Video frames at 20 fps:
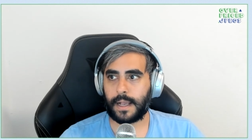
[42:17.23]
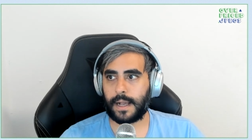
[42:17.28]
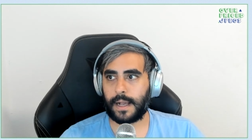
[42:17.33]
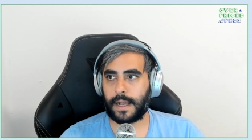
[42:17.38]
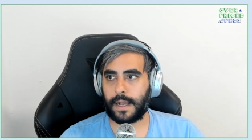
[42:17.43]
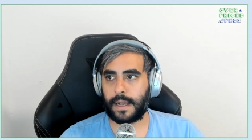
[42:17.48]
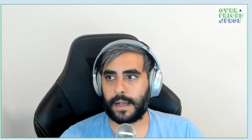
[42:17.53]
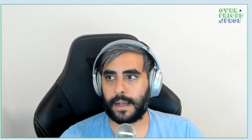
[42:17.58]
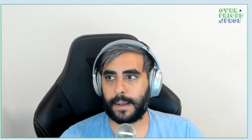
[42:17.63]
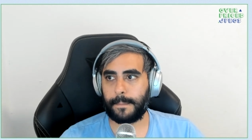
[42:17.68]

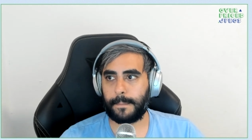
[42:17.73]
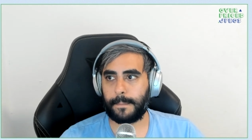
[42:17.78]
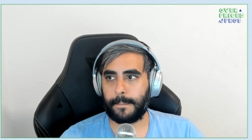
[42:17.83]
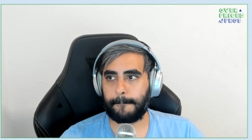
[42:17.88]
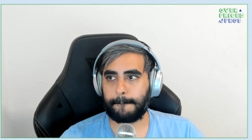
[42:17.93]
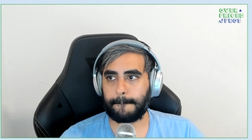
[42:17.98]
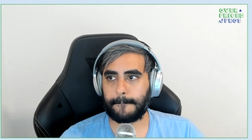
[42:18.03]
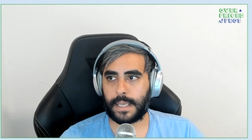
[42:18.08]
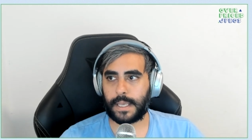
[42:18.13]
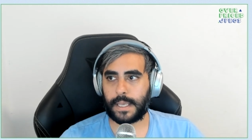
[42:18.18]

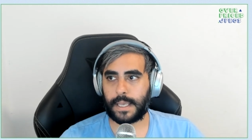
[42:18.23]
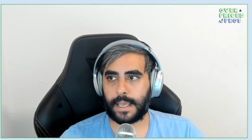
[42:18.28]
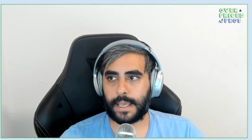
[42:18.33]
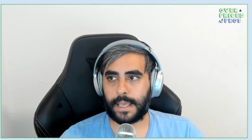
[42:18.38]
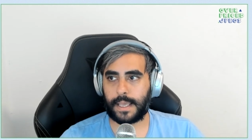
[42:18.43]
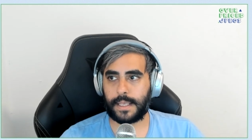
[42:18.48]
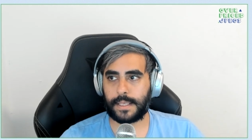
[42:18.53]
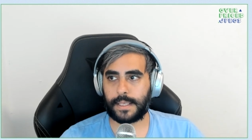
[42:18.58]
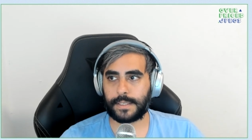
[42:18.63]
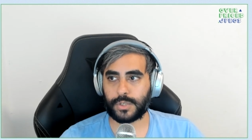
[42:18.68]
Um,
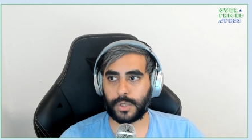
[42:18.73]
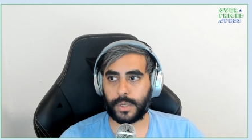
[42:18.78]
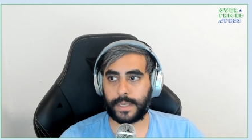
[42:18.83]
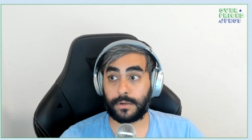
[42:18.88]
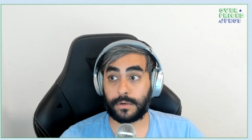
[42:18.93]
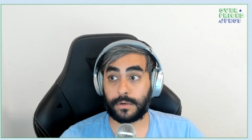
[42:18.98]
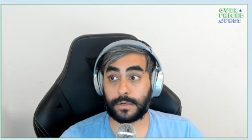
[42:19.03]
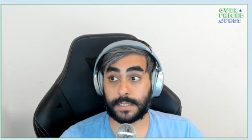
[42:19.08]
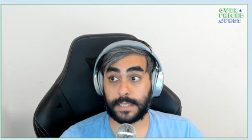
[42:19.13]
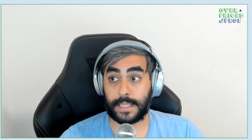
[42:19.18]
so
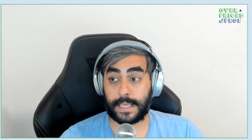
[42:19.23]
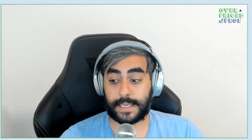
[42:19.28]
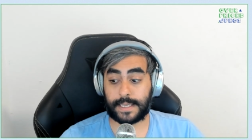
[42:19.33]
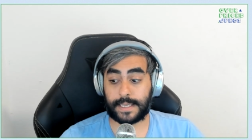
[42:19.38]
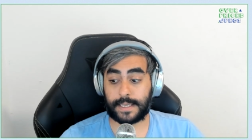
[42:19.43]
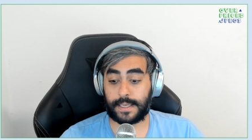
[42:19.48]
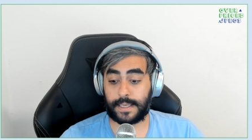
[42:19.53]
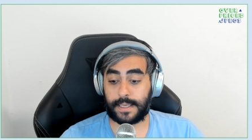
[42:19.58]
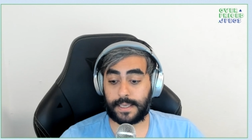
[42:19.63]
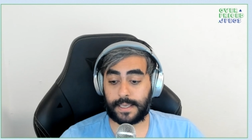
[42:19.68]
in order to
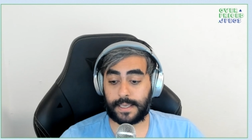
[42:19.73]
like